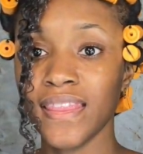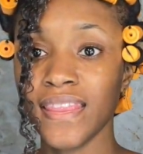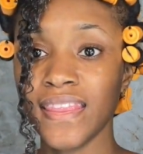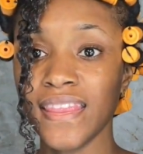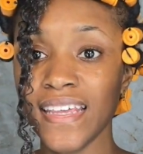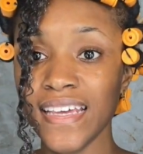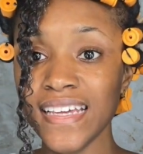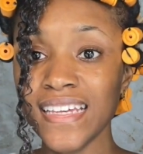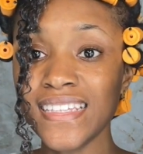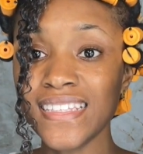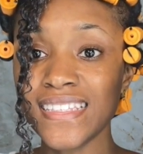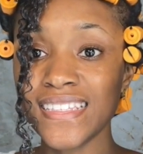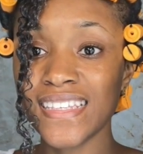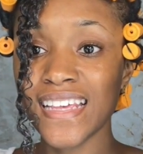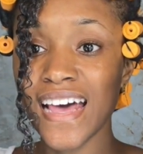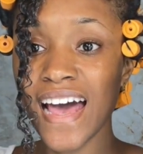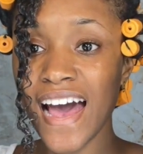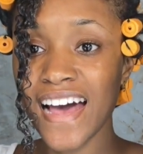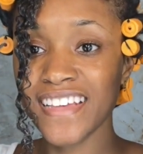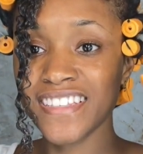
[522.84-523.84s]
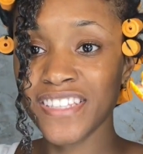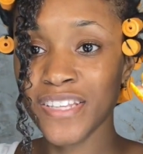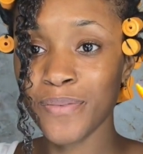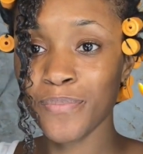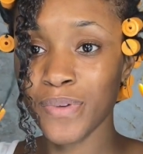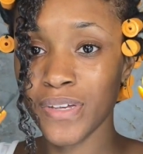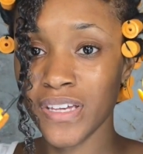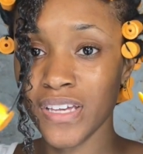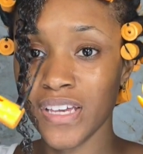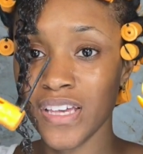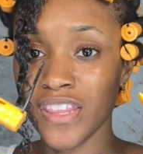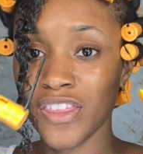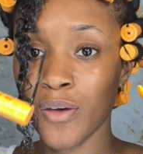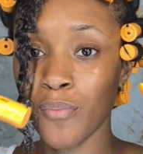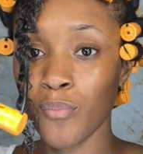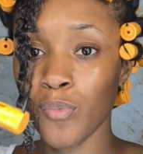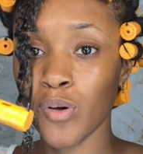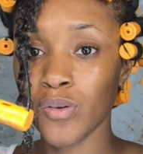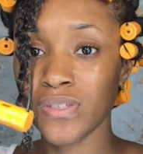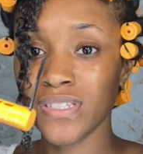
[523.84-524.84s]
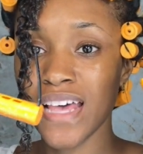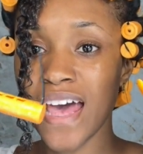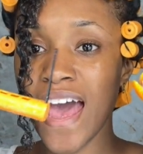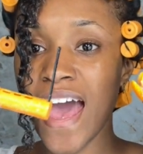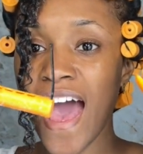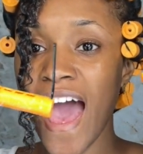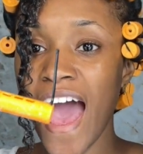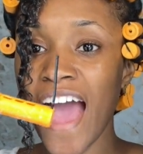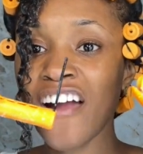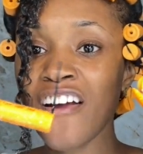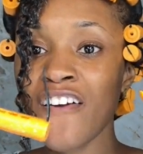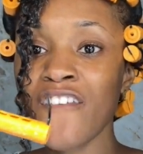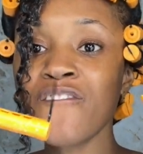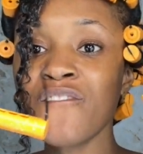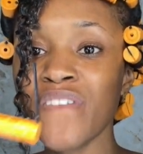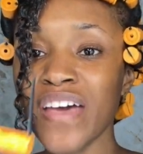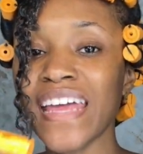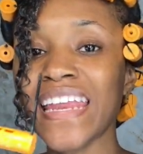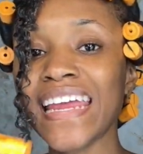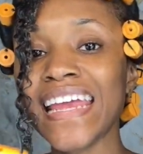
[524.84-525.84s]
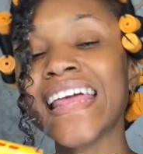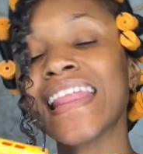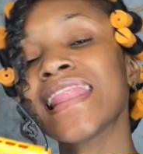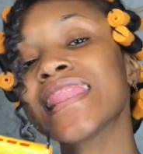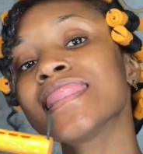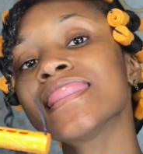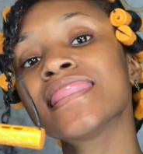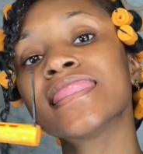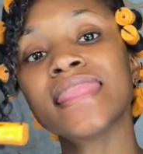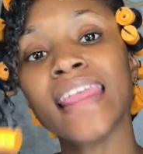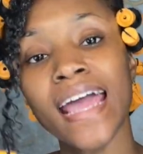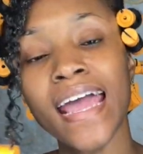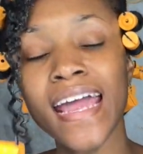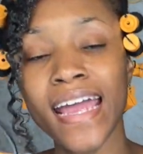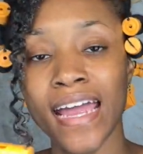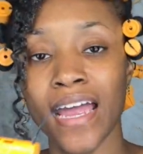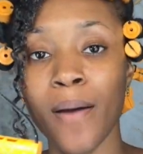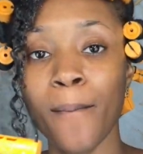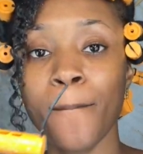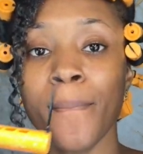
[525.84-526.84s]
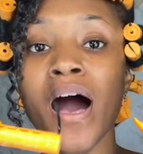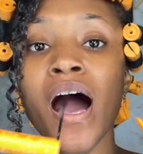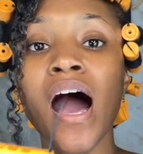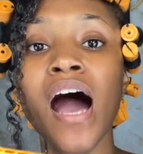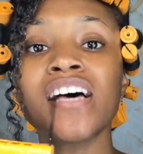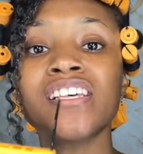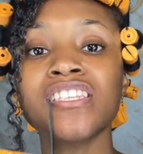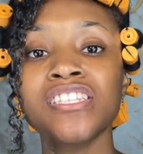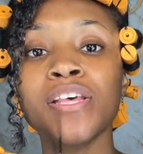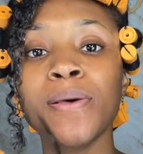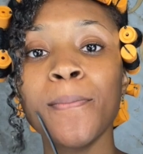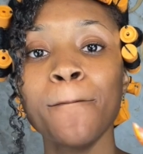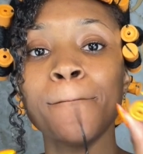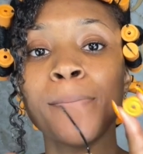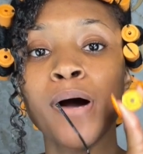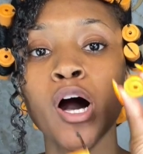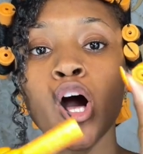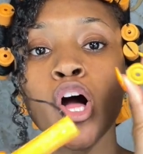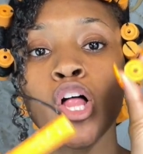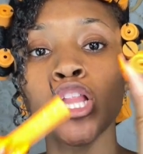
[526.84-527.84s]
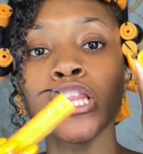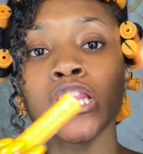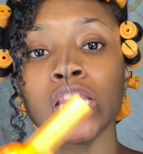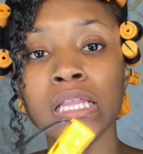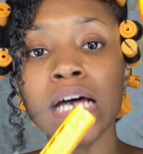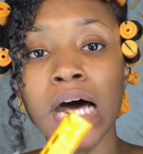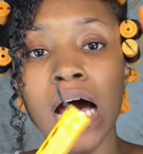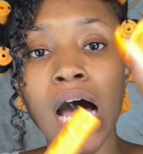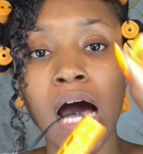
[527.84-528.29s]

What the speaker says: This has to be the most aggravating thing possible.